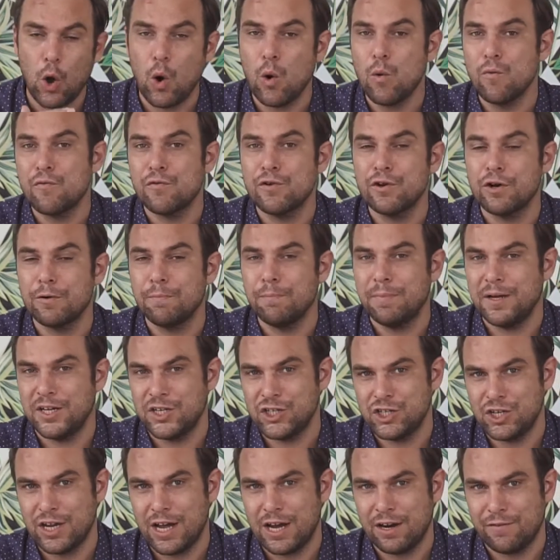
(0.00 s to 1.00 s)
over your
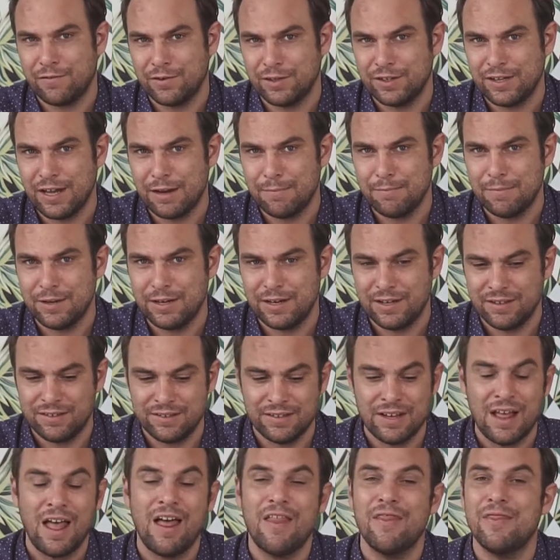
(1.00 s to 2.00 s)
pitch deck for 10
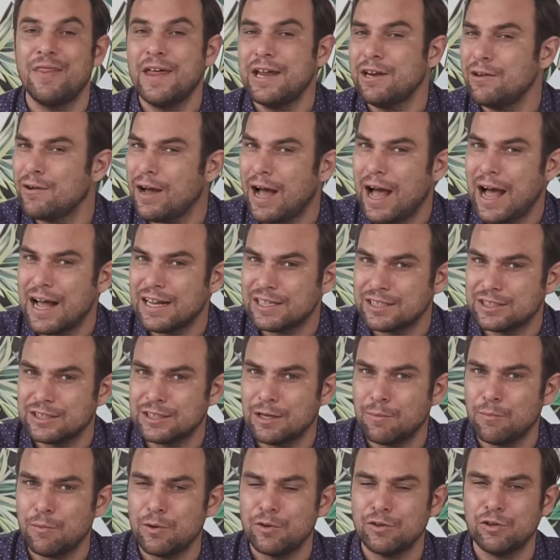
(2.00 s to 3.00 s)
minutes, then you ask
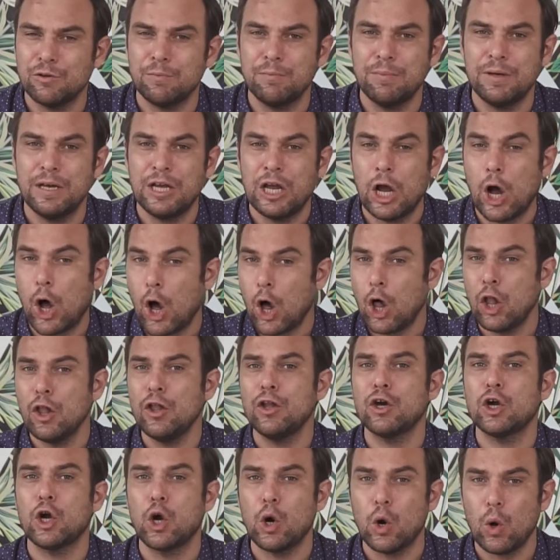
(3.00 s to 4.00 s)
someone to be
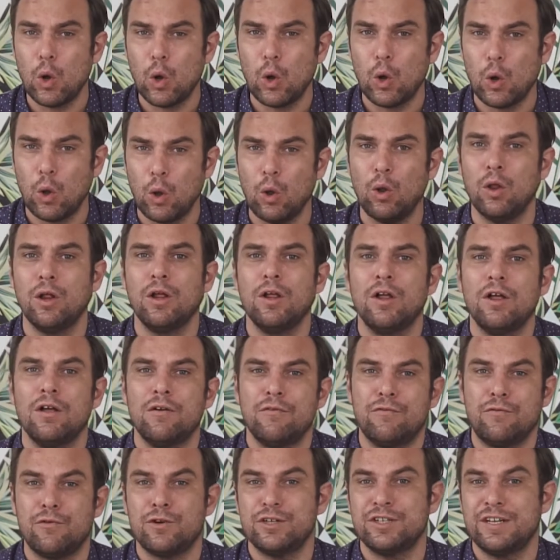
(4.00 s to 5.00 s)
on the call
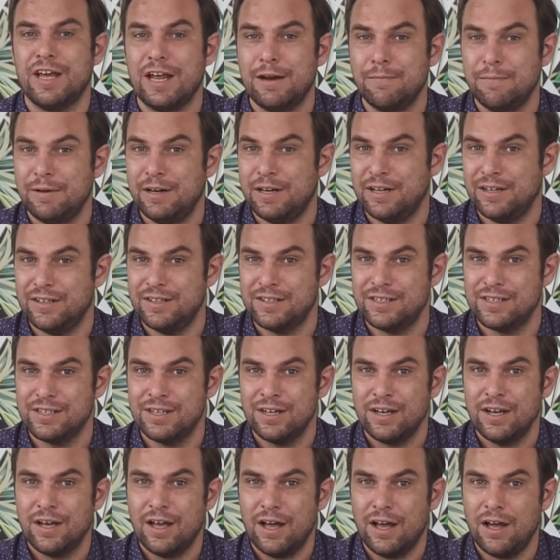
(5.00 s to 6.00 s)
for 10 minutes,
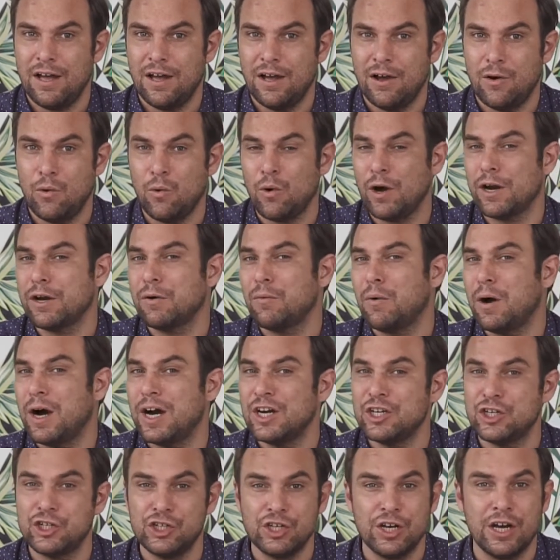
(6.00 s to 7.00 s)
or
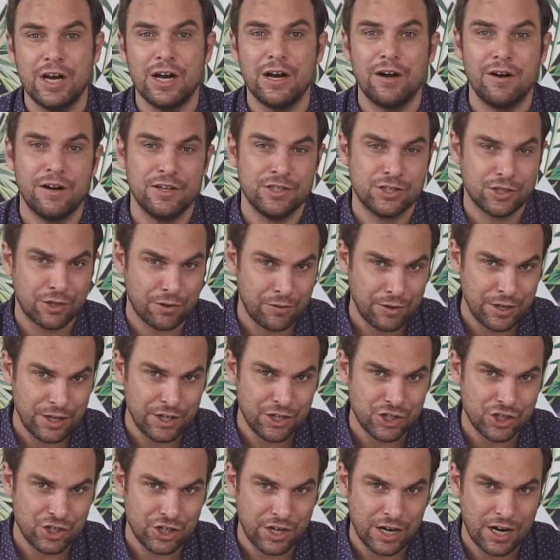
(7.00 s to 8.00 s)
otherwise share a
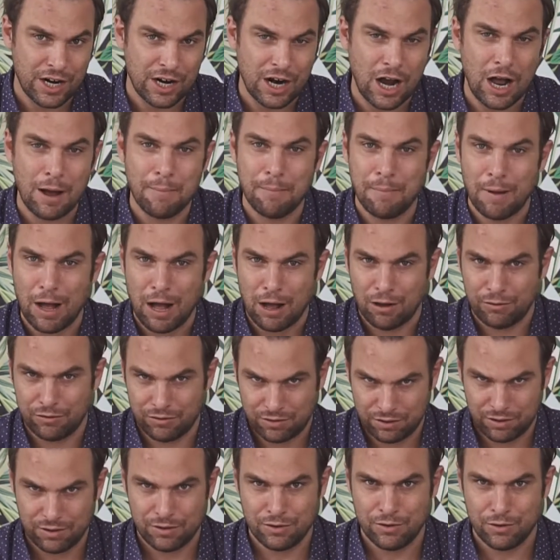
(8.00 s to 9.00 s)
screen share
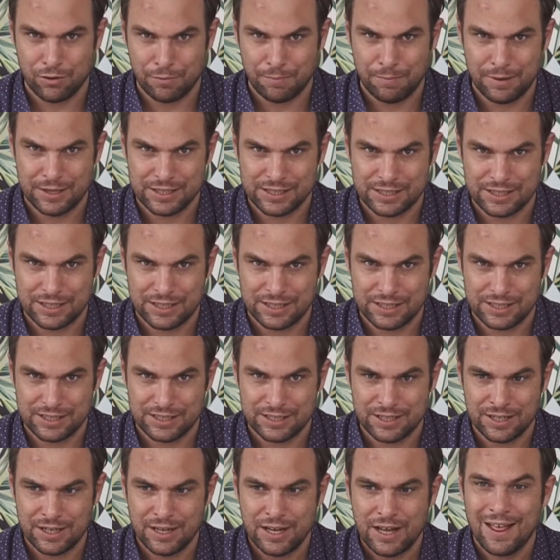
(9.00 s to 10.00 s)
about your
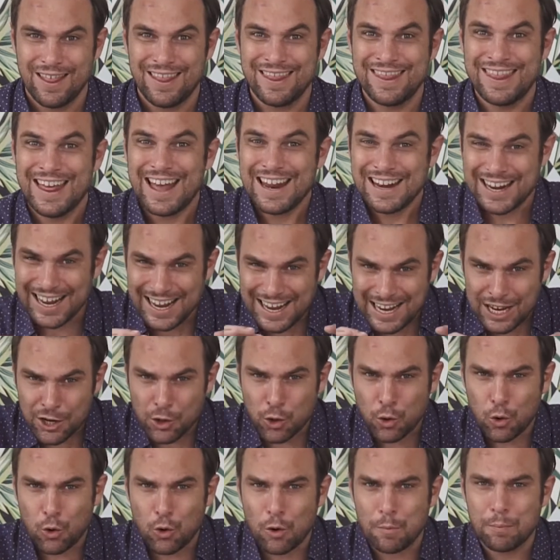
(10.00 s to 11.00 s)
business, then
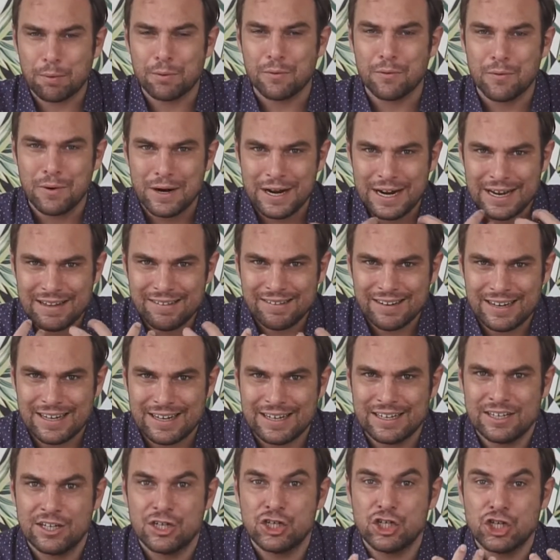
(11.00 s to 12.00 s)

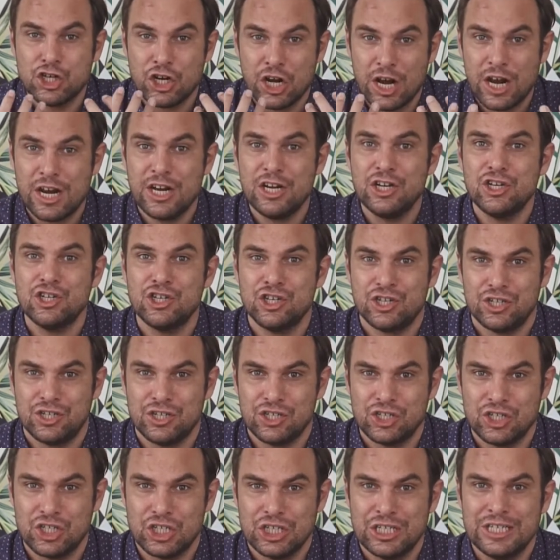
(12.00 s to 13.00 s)
incorporating the
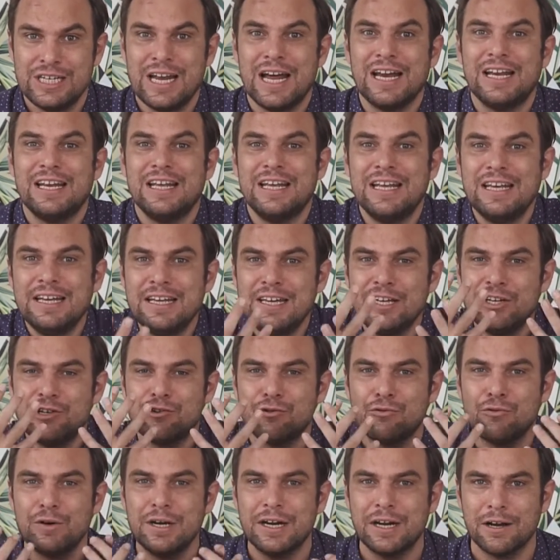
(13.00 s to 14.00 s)
changes that he's
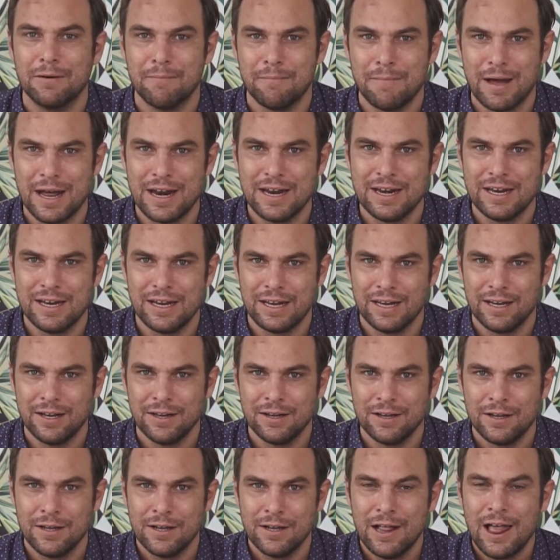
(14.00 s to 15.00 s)
recommending.
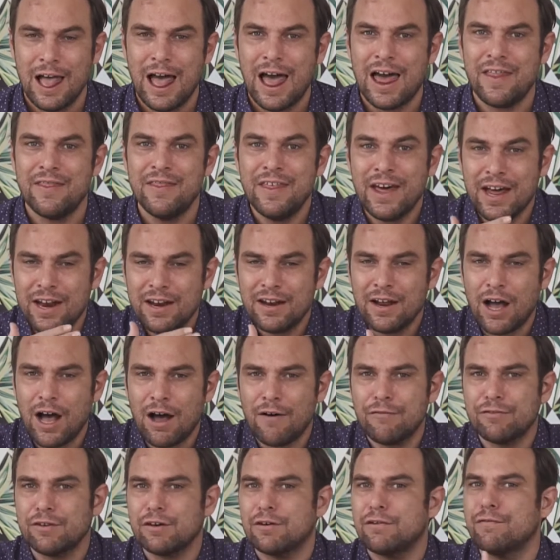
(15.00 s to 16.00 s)
And then
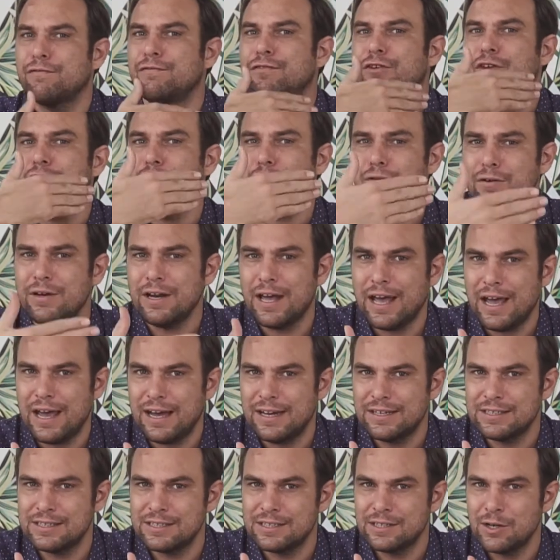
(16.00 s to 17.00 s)
after a few
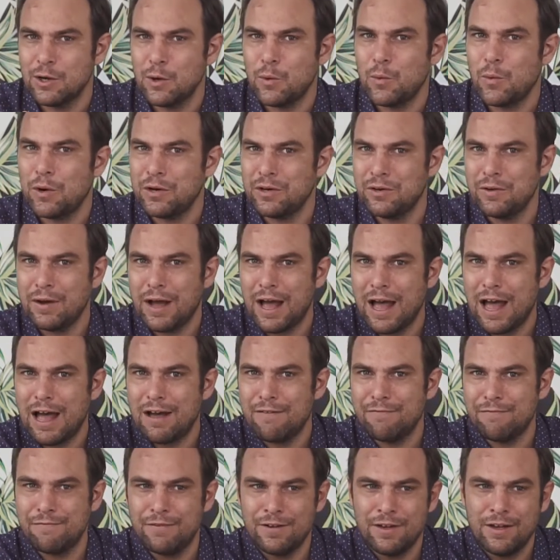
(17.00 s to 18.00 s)
days, when you
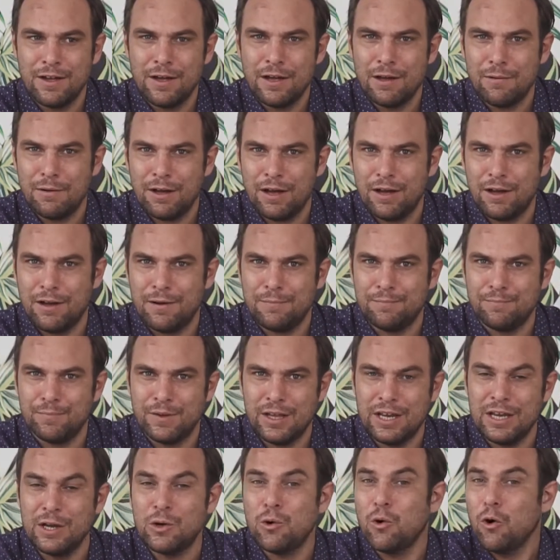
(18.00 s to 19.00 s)
have
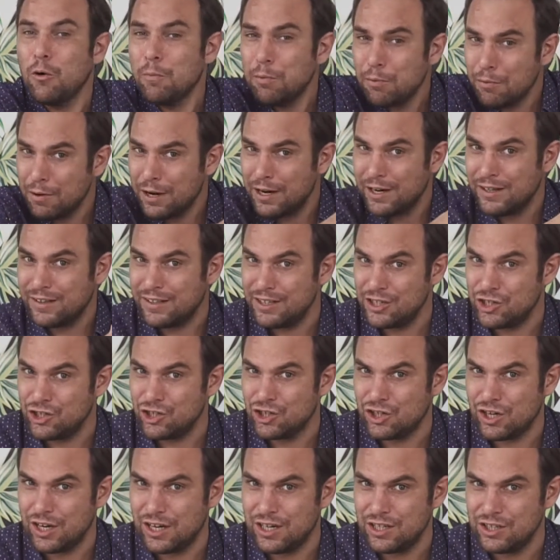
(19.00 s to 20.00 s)
incorporated these
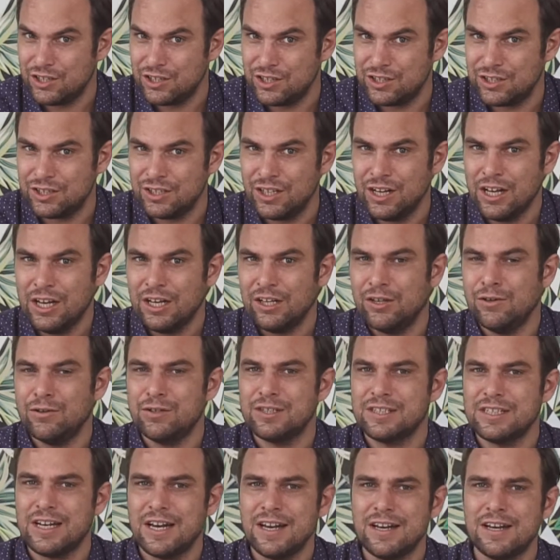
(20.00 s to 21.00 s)
changes, you
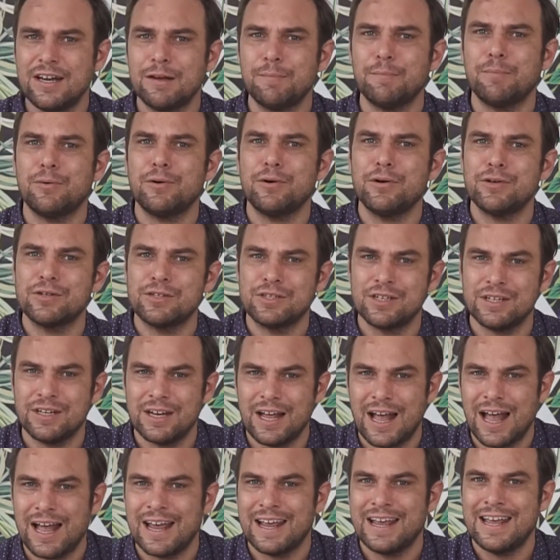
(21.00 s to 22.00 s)
send that
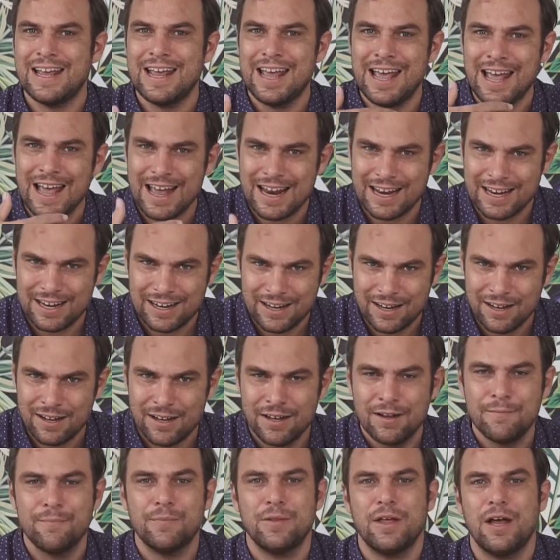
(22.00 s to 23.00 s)
person again
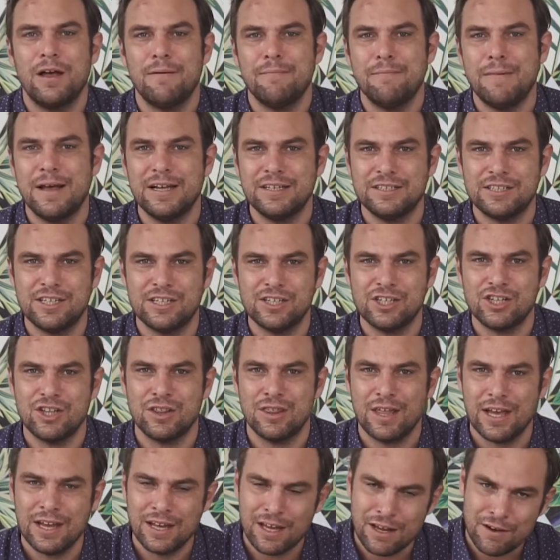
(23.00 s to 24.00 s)
a message
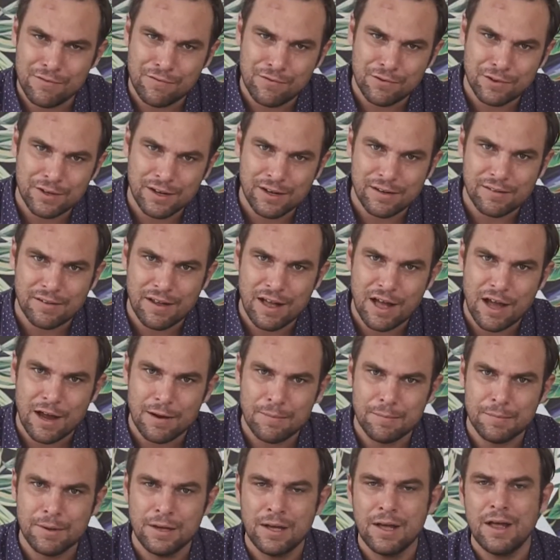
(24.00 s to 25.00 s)
thanking for their
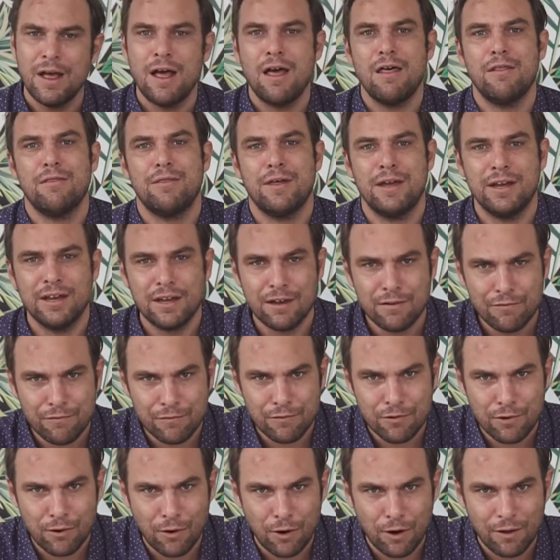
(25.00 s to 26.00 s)
time, thanking
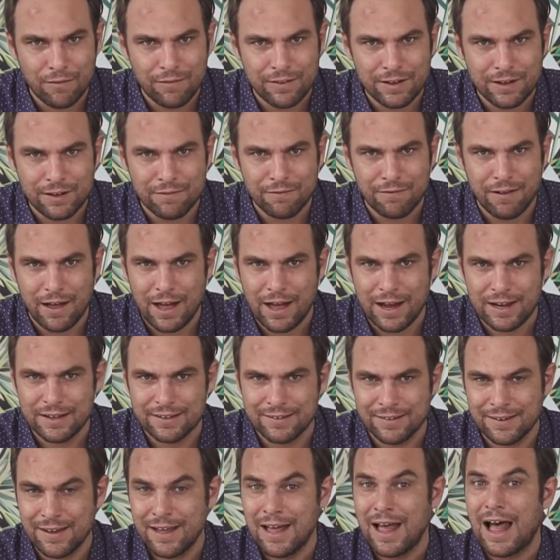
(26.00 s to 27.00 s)
for all of the
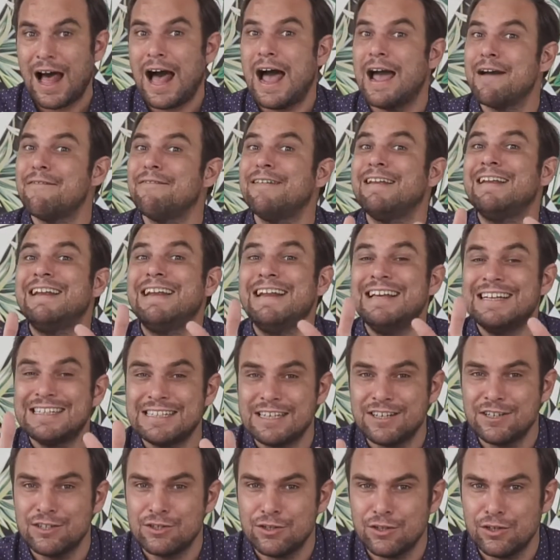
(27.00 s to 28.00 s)
advice. I've
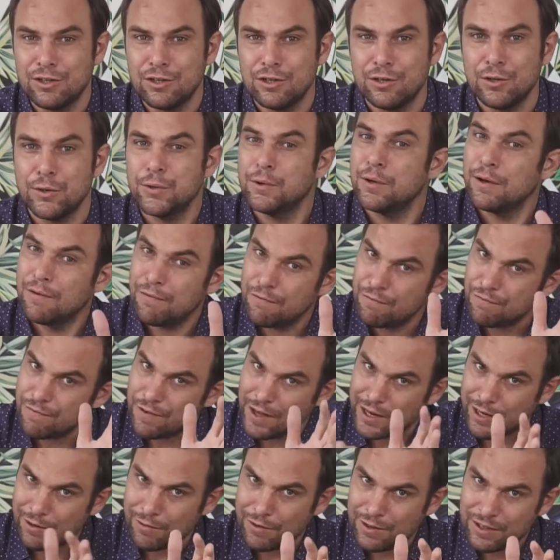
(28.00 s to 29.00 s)
listened to you,
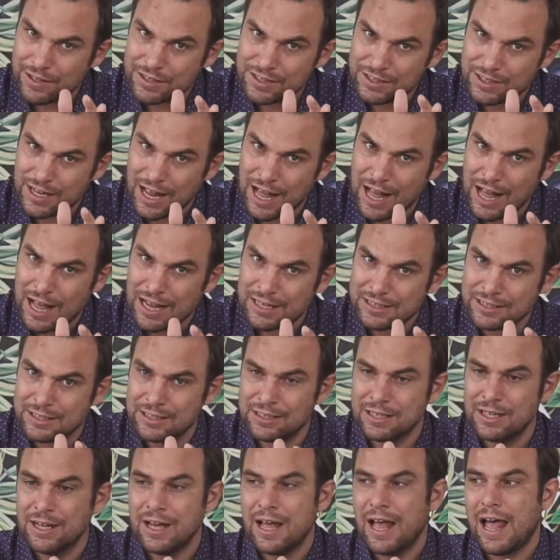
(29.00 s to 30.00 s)
feather in his
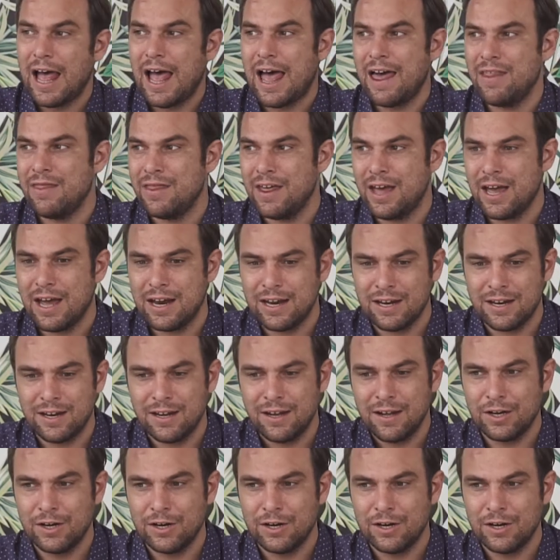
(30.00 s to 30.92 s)
ass, and then,